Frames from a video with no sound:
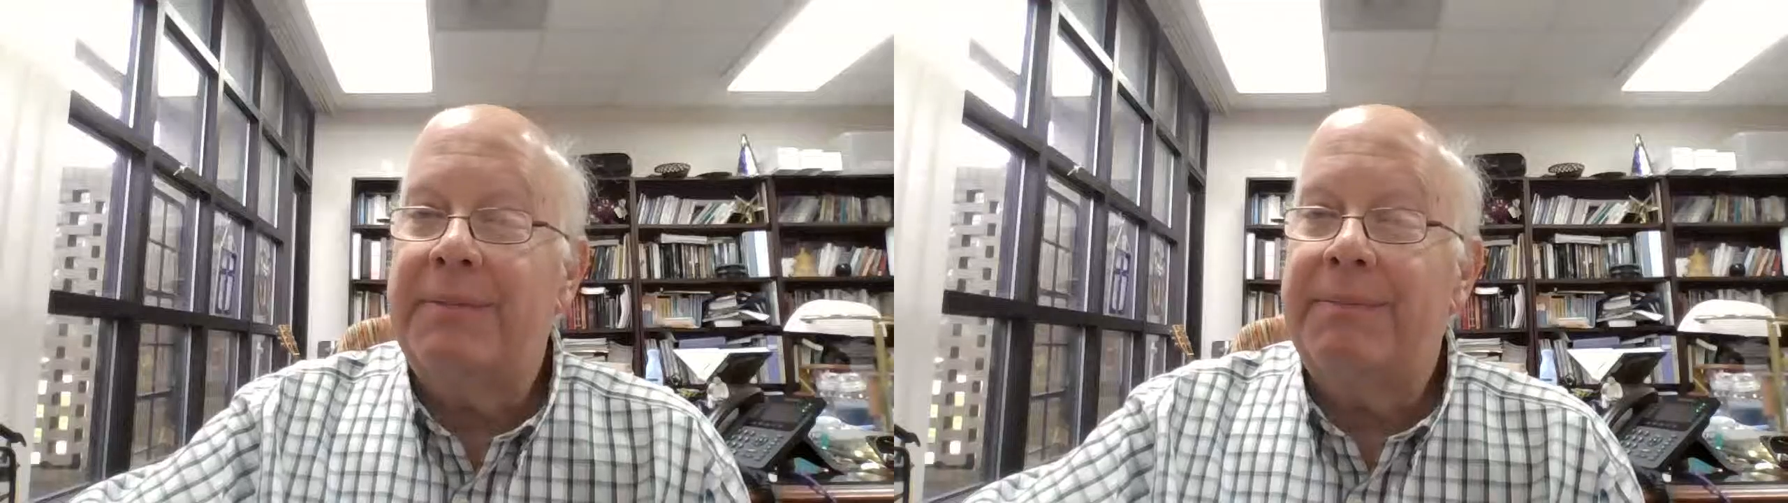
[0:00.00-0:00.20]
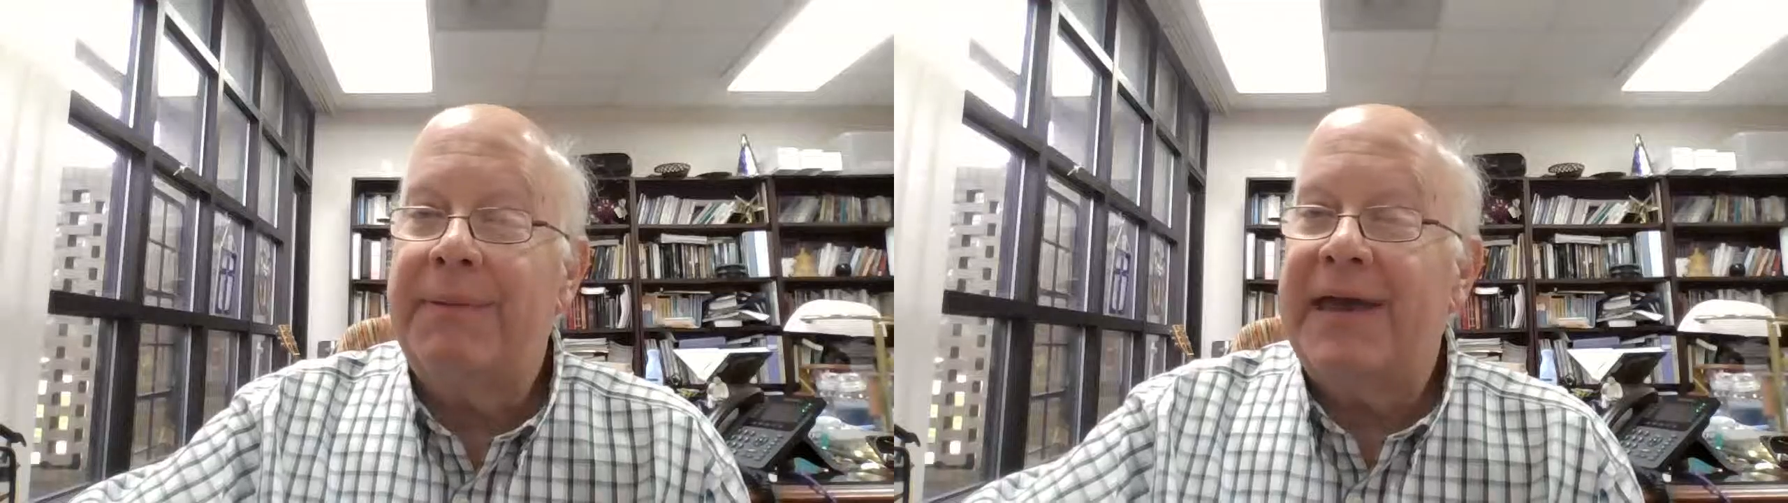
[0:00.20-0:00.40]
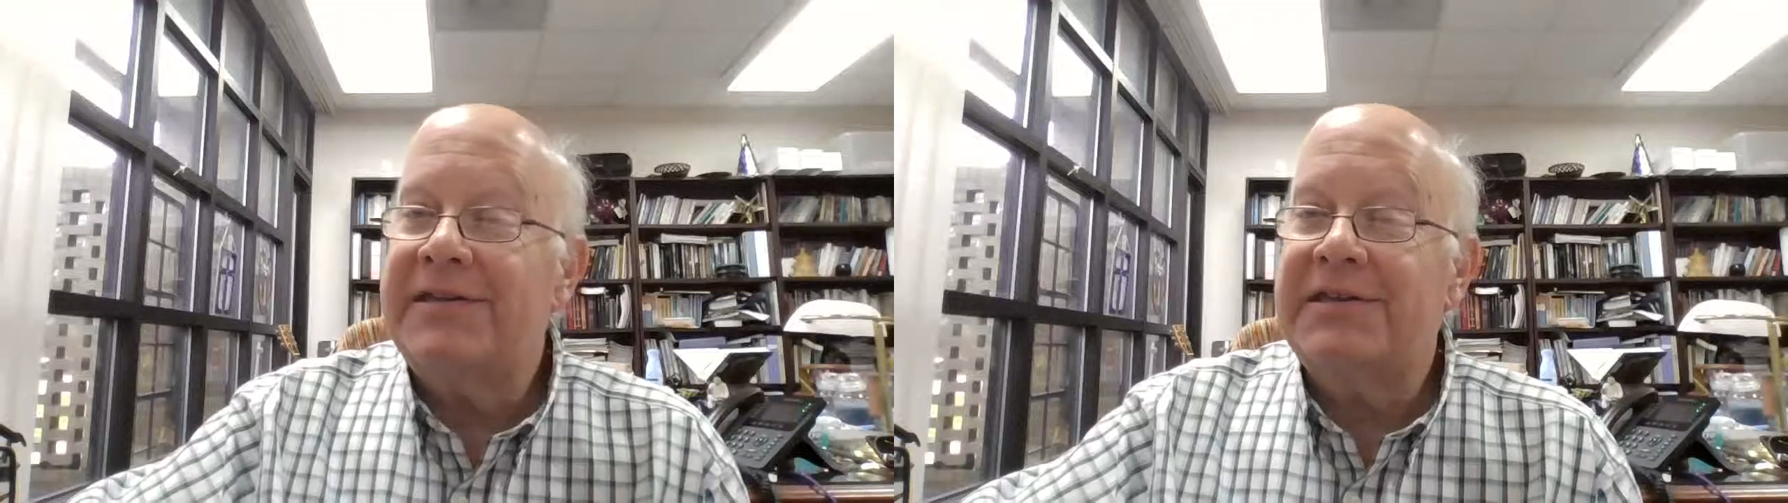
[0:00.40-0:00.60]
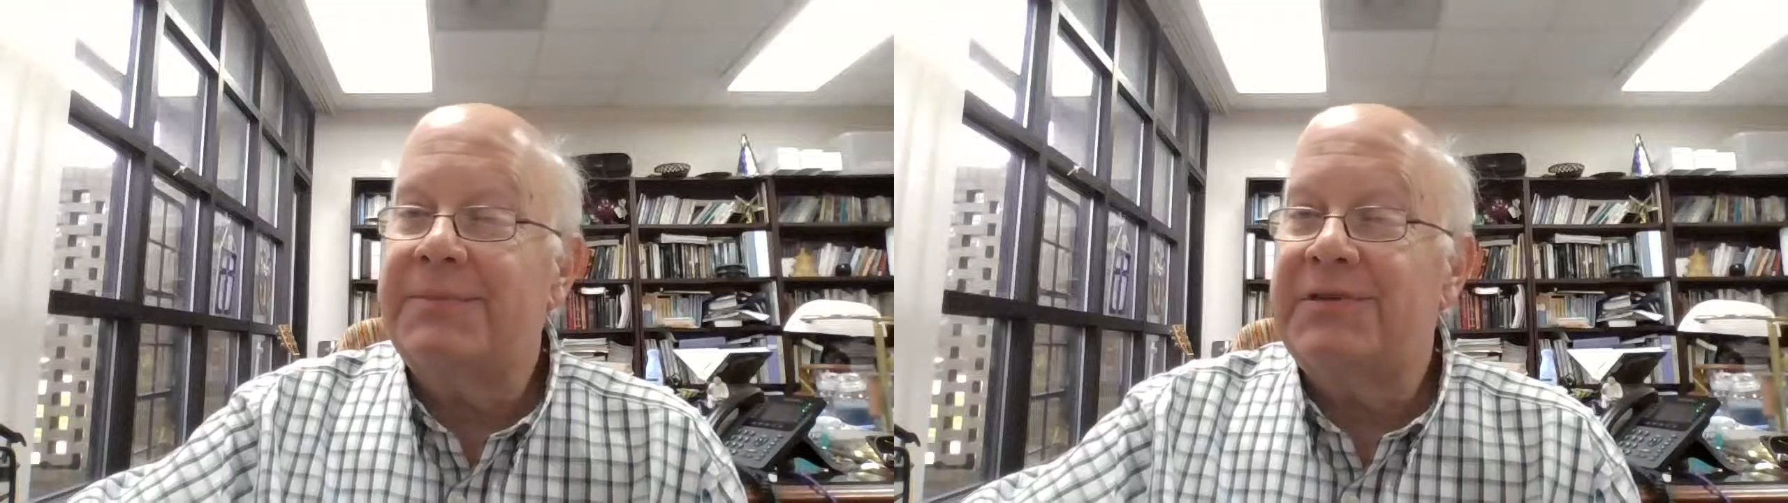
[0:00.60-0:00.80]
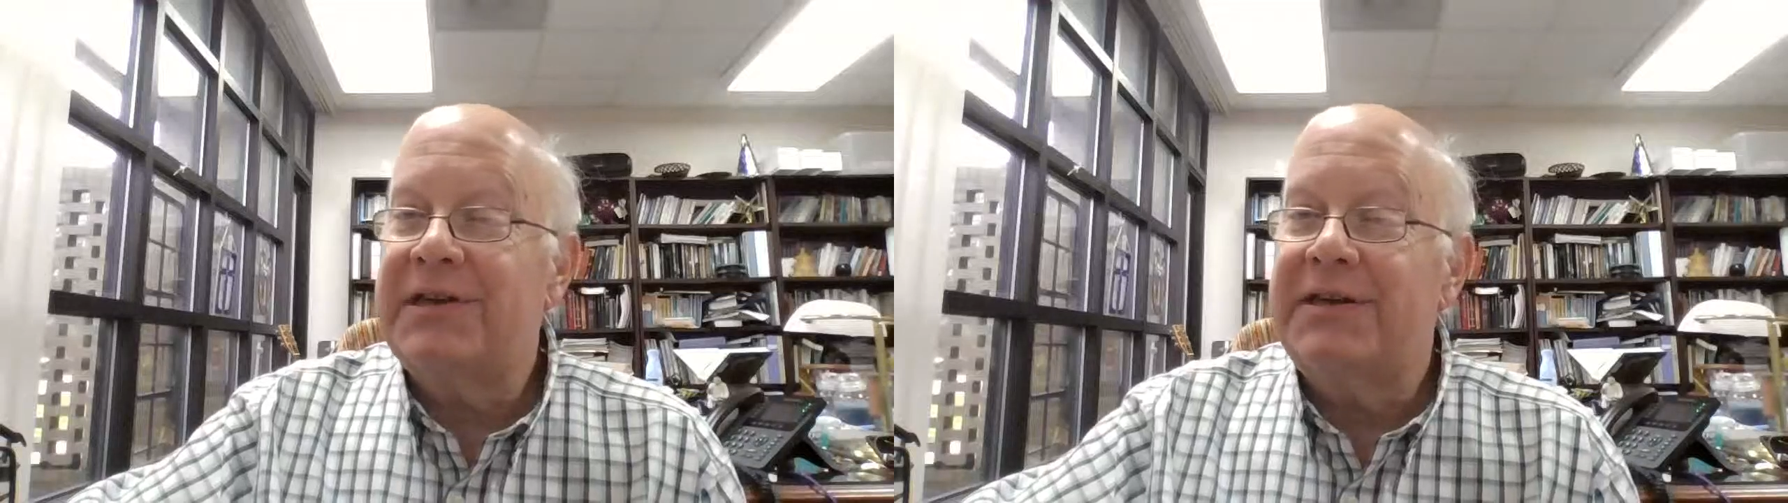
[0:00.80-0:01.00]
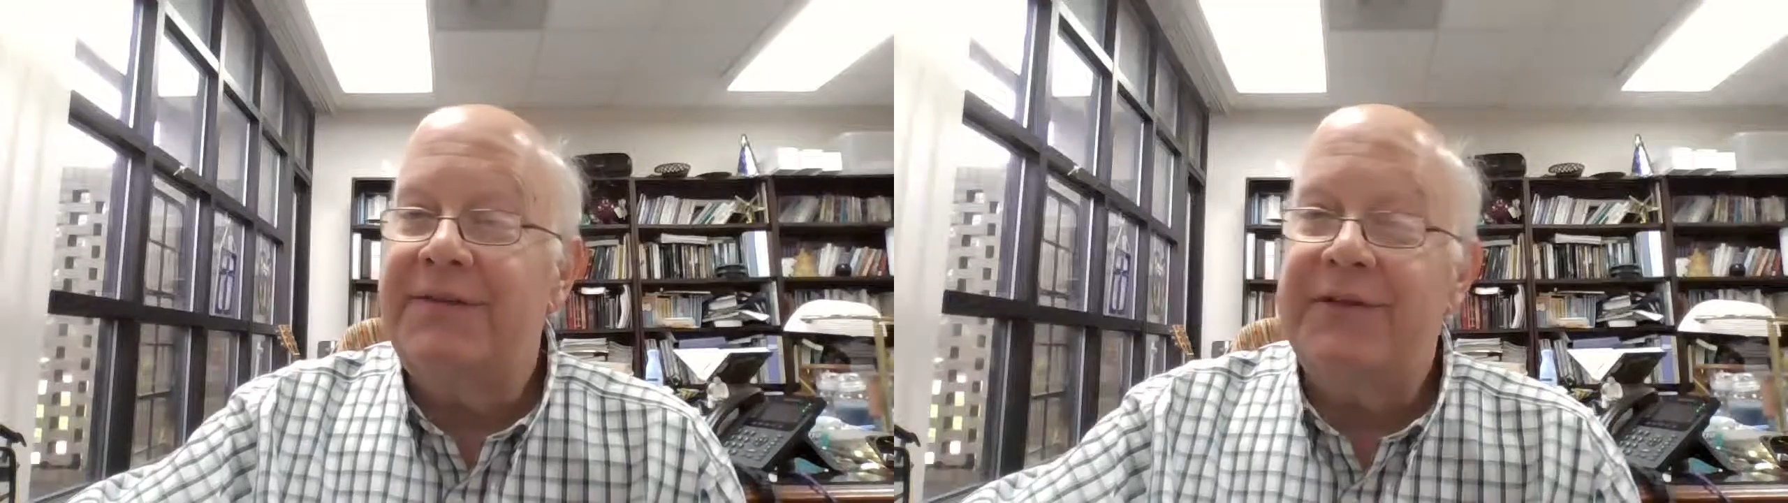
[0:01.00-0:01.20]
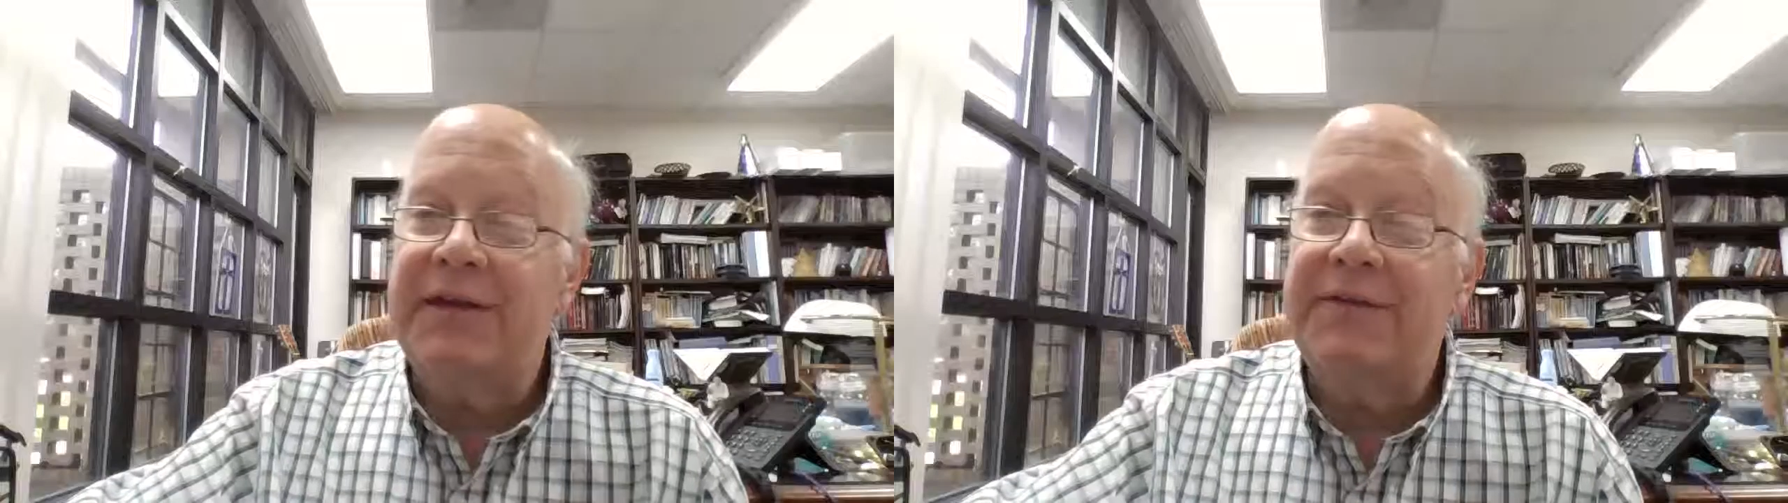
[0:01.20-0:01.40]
past some significant